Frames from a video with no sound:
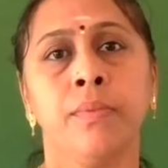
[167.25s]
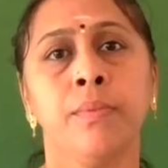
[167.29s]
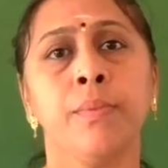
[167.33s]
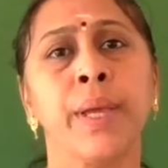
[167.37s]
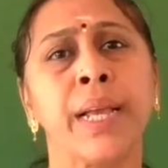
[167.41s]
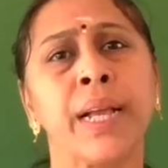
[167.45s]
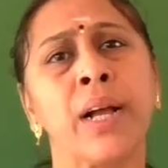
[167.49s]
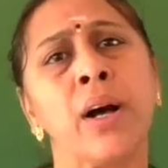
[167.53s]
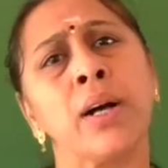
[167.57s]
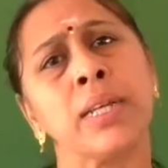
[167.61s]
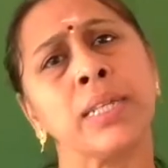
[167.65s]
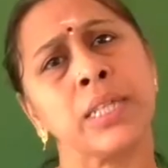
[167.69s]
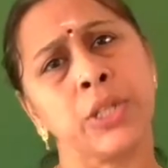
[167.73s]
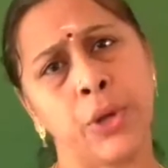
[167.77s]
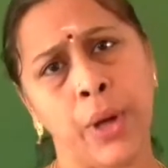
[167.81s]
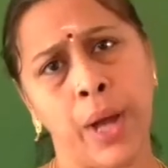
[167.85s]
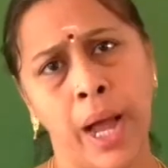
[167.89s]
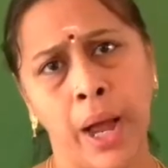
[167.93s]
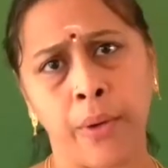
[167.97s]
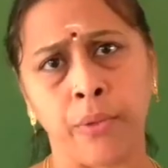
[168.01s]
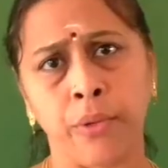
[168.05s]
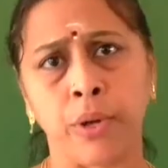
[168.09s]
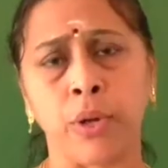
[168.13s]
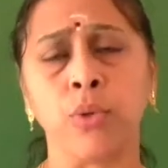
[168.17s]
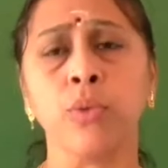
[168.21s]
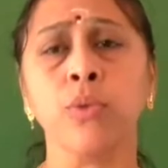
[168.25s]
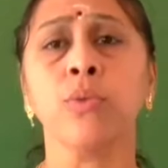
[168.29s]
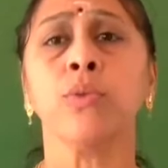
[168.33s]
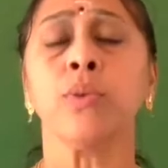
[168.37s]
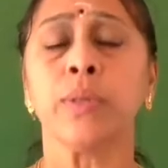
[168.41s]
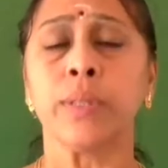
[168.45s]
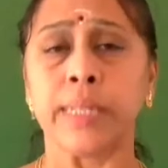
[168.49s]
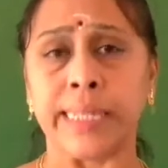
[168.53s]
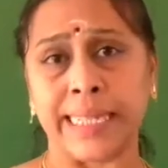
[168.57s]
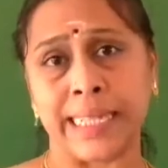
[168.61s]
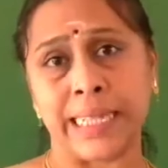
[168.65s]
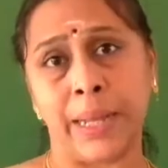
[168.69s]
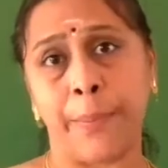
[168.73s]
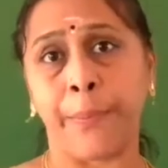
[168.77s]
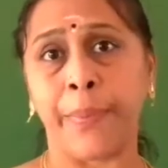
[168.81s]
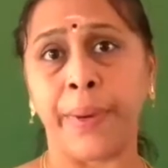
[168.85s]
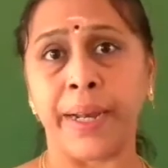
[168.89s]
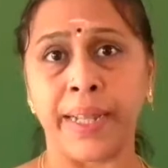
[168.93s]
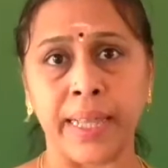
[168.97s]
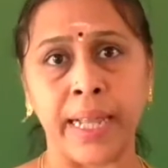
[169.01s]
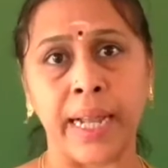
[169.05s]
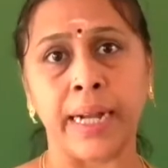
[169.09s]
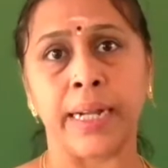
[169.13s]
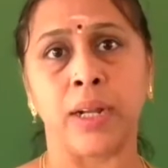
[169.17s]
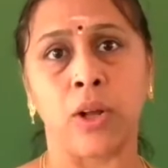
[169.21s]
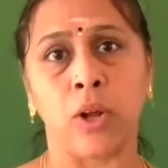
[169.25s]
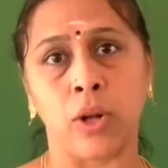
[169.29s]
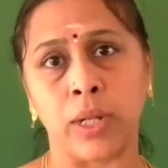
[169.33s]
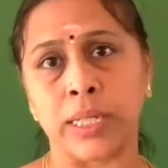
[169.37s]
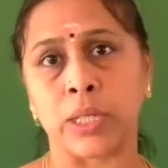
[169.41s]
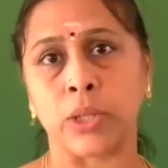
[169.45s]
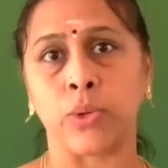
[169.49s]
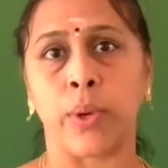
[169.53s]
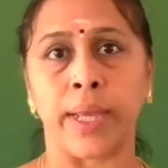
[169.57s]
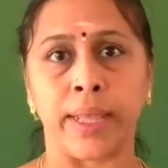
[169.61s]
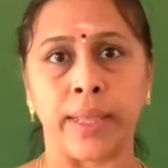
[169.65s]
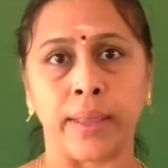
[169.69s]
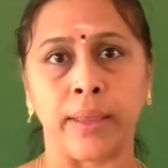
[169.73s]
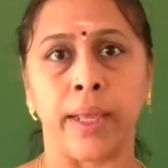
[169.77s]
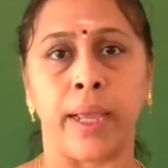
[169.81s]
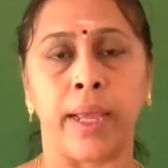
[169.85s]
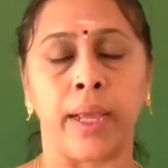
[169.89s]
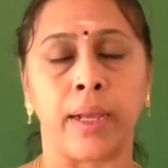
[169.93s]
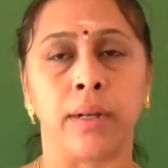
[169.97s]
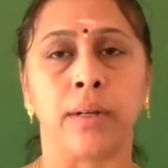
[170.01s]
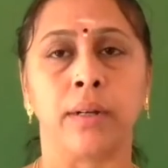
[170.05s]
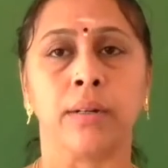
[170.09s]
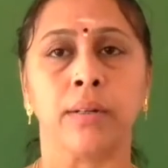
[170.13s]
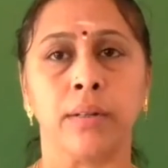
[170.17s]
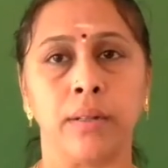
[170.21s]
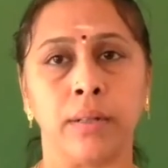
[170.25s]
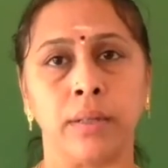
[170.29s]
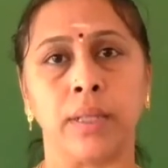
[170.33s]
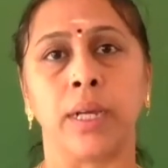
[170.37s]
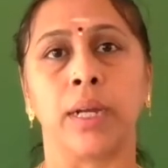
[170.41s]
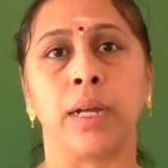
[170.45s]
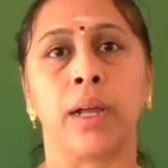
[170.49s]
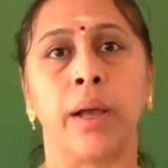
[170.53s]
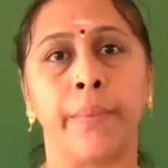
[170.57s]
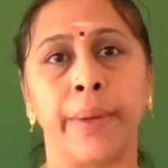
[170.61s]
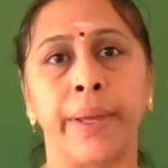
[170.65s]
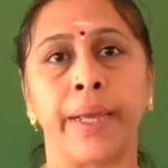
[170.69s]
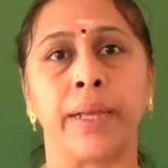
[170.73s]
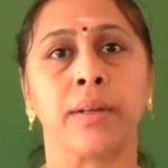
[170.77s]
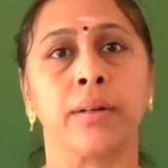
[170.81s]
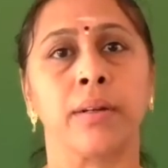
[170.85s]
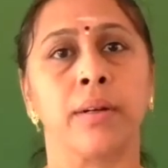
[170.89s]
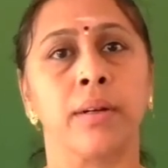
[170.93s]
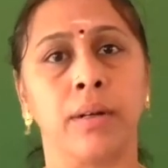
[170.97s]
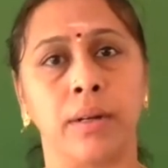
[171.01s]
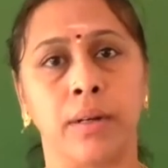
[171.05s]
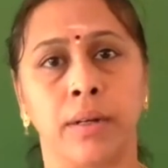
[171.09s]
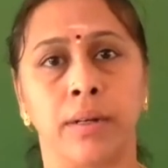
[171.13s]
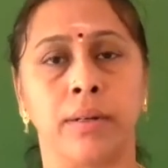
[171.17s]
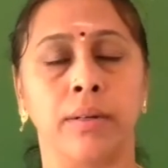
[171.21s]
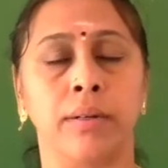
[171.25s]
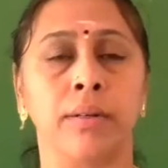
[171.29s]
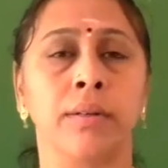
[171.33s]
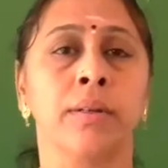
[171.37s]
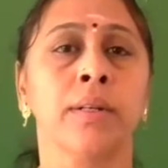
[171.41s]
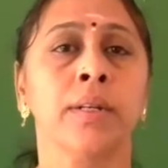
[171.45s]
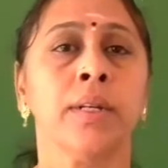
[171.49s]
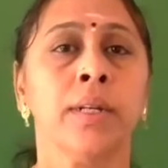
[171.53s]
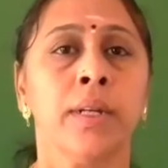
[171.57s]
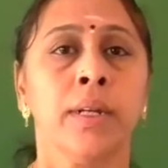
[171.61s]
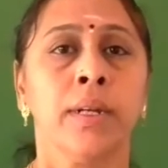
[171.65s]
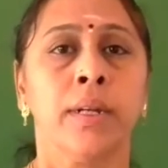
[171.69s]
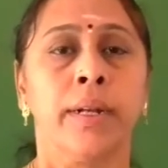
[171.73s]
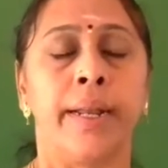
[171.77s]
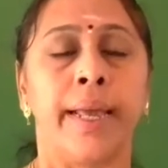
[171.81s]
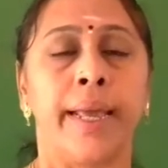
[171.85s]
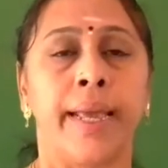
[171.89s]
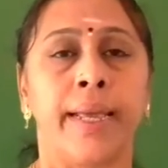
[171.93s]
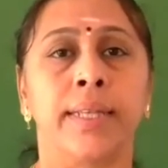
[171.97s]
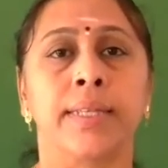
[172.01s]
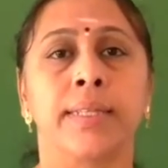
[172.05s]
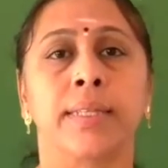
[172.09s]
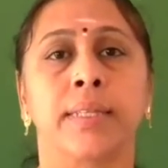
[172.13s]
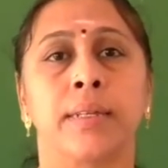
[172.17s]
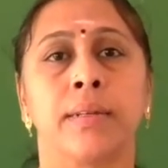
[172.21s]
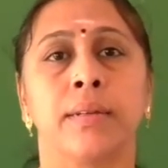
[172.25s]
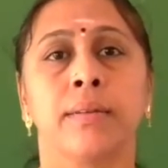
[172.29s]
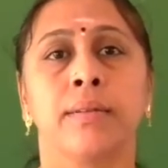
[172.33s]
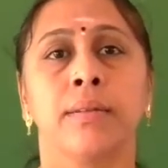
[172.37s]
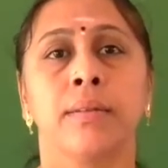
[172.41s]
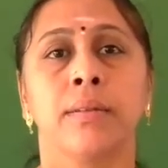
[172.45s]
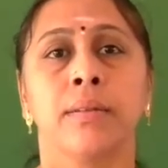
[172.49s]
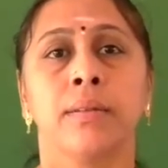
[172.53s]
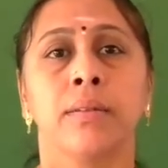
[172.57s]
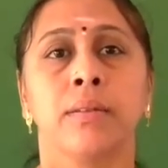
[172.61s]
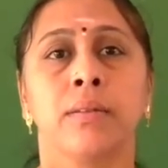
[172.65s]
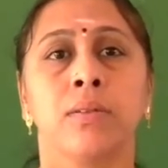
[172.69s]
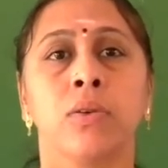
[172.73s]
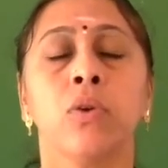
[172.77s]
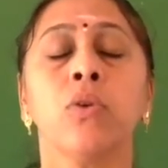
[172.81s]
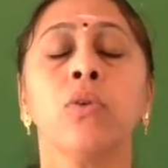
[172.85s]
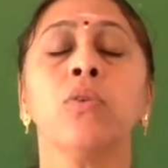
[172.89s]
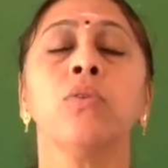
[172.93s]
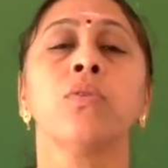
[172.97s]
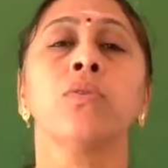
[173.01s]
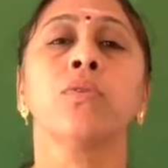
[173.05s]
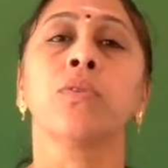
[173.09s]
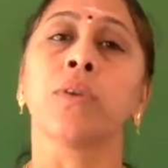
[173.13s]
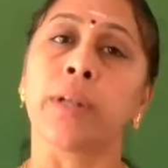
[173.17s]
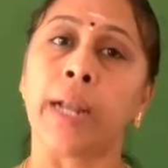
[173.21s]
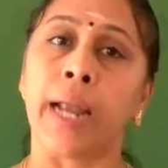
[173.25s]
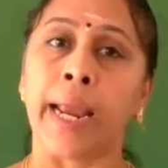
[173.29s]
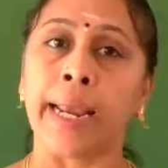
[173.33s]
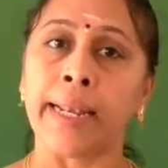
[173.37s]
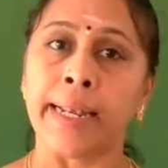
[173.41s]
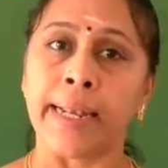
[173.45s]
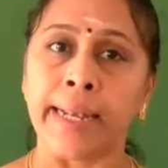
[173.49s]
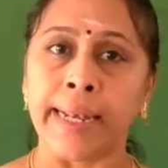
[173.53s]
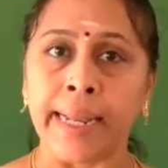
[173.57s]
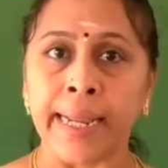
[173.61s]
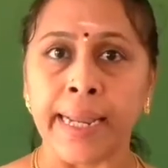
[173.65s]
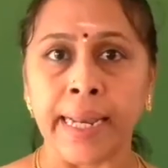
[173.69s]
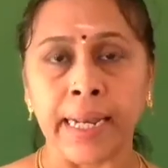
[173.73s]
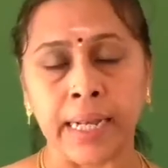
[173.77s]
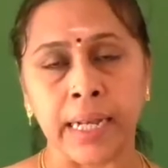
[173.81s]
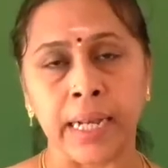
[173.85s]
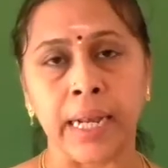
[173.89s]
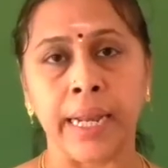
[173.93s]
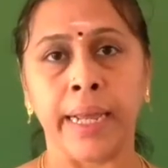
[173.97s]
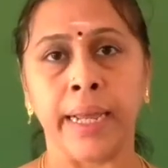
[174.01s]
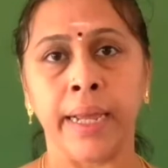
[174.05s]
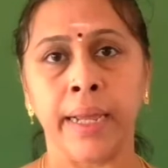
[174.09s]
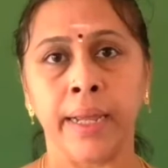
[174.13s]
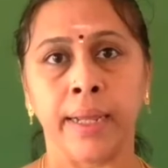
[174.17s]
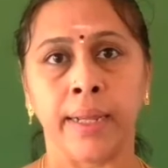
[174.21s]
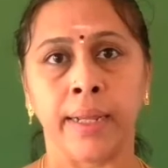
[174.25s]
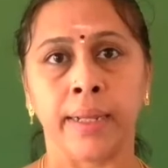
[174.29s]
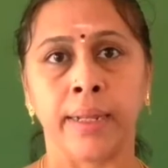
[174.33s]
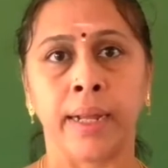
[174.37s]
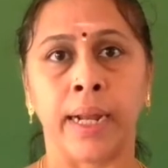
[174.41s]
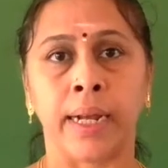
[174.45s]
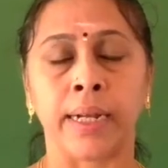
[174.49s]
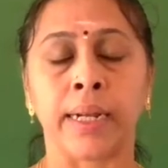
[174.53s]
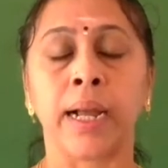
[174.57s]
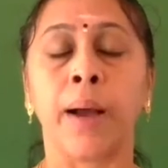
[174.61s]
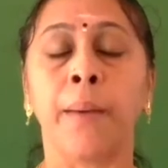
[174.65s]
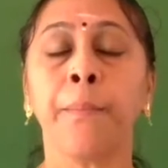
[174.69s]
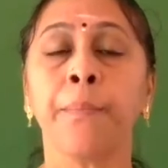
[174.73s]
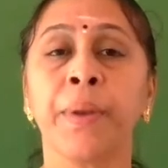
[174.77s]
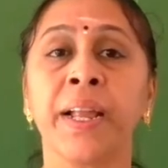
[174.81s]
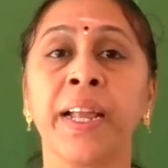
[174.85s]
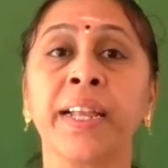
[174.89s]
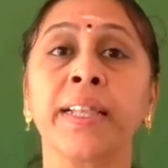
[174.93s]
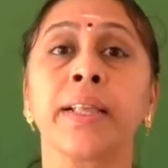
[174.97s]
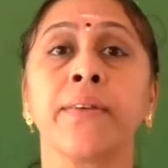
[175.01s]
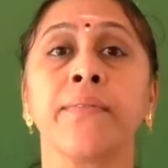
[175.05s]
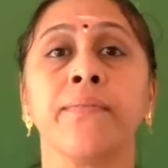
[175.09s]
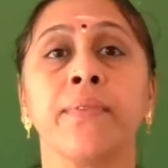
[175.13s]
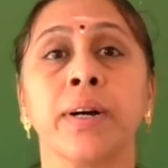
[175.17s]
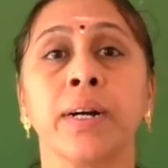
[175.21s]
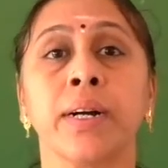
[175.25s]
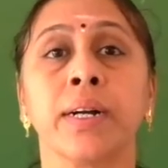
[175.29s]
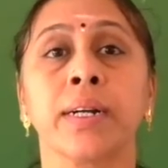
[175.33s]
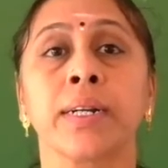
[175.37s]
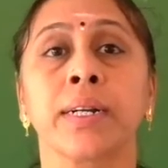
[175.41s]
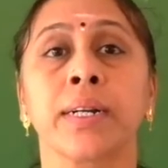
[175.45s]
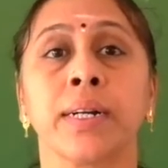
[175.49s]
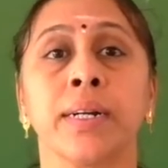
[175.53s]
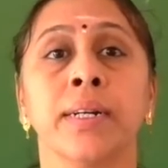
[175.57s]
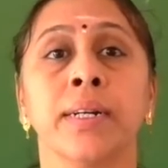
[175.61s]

because you have to submit that also, I think, in the coming days. So write neatly and complete the work